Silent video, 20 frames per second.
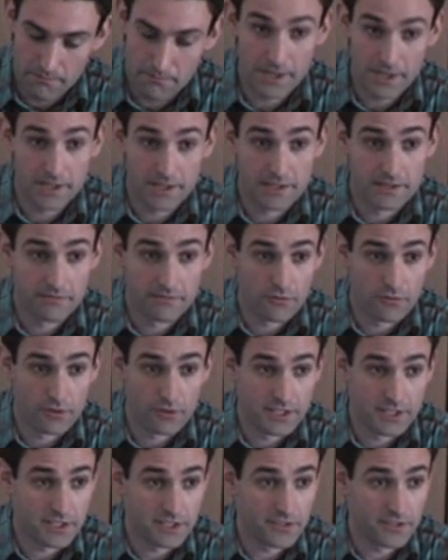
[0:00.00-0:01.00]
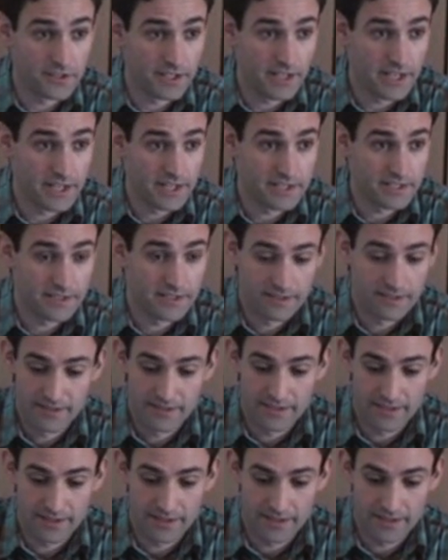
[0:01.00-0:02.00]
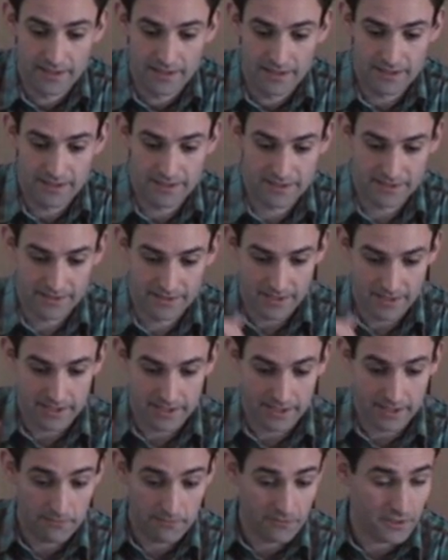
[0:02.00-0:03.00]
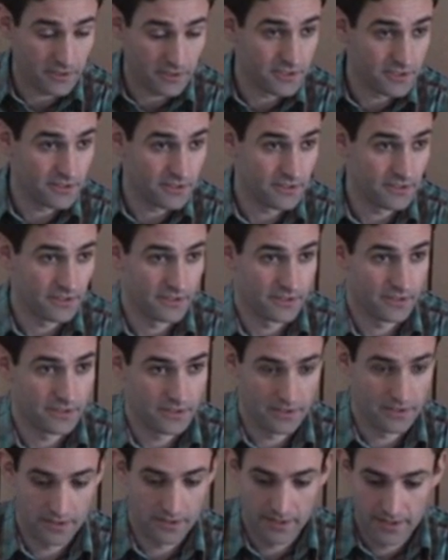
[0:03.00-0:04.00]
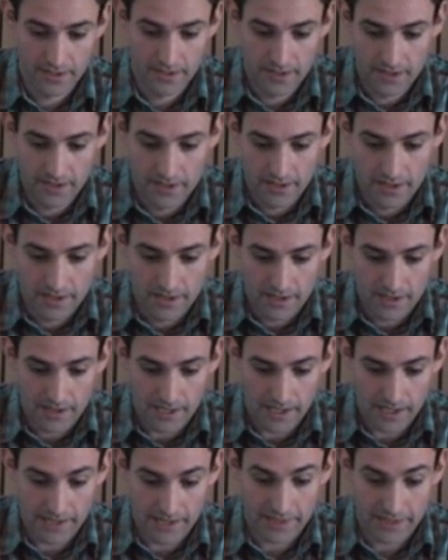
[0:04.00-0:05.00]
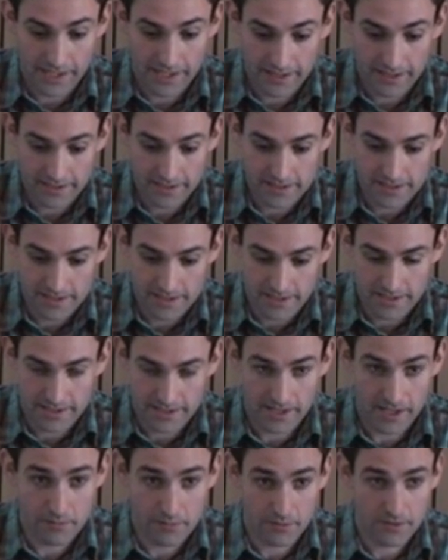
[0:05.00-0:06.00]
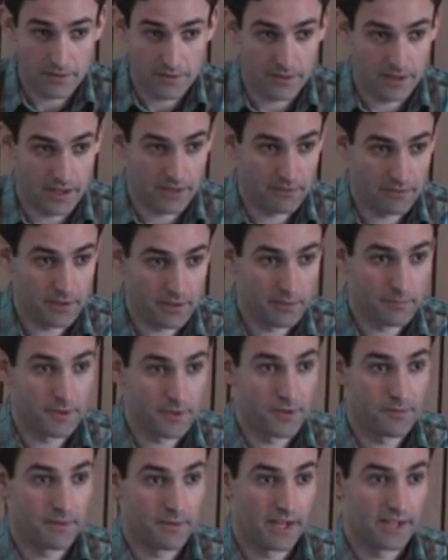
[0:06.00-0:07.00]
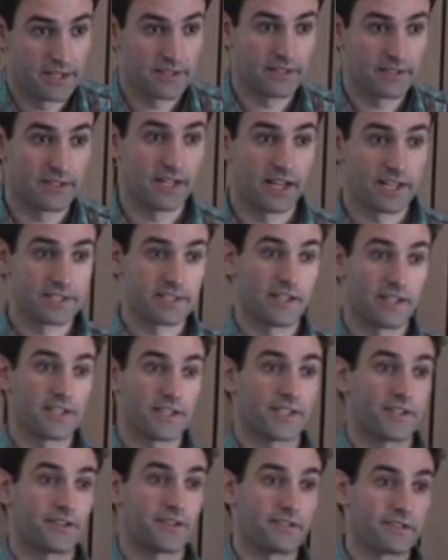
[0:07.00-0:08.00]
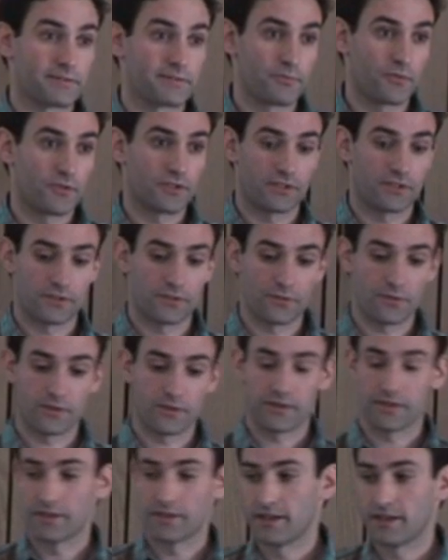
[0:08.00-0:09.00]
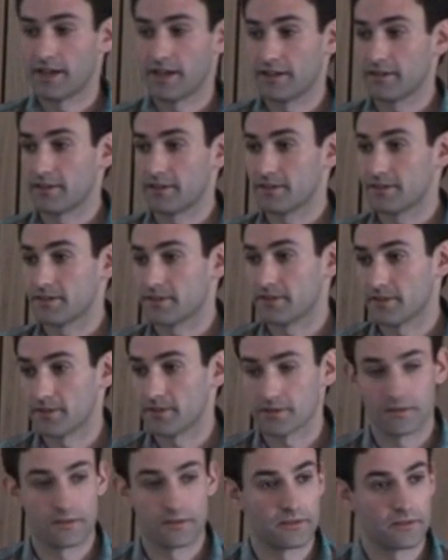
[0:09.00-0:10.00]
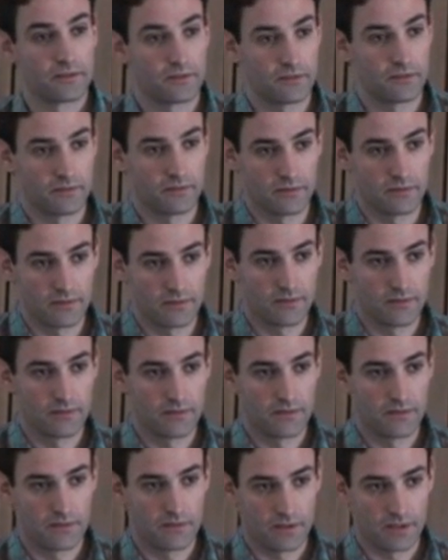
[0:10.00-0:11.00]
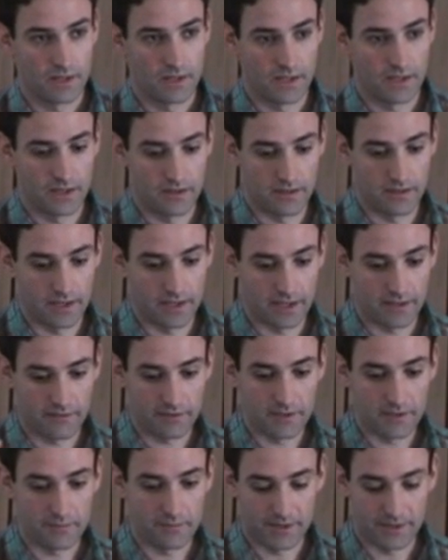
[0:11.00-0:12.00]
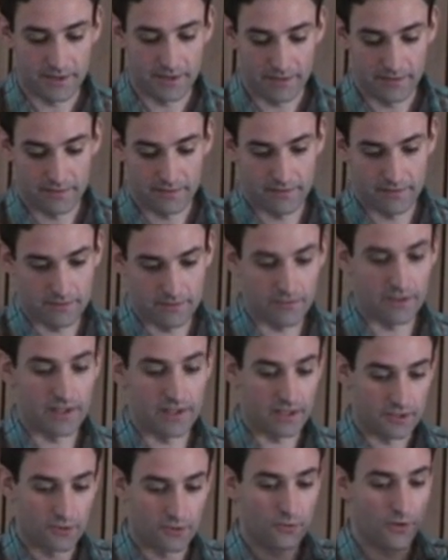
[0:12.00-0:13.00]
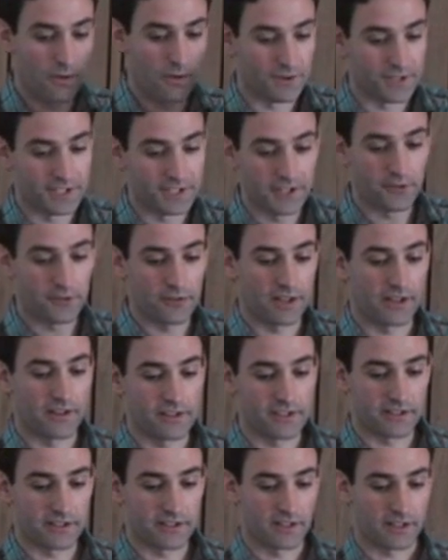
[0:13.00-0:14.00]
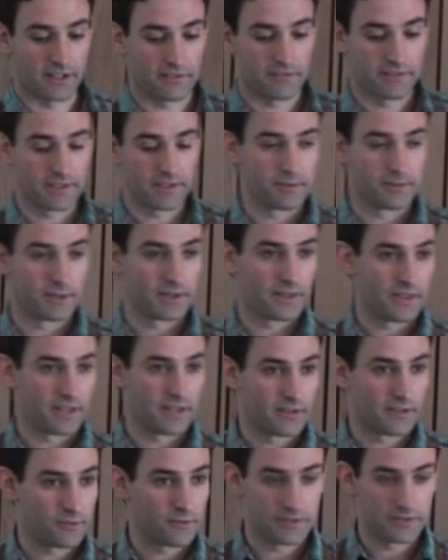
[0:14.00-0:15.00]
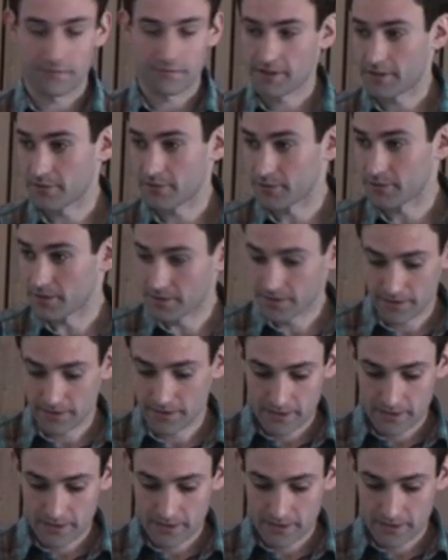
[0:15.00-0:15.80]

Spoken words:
bids were discretized, it's a step function, and that is the stable equilibrium, and it does not correspond to the analytical equilibria, well, to a particular analytical equilibria that was found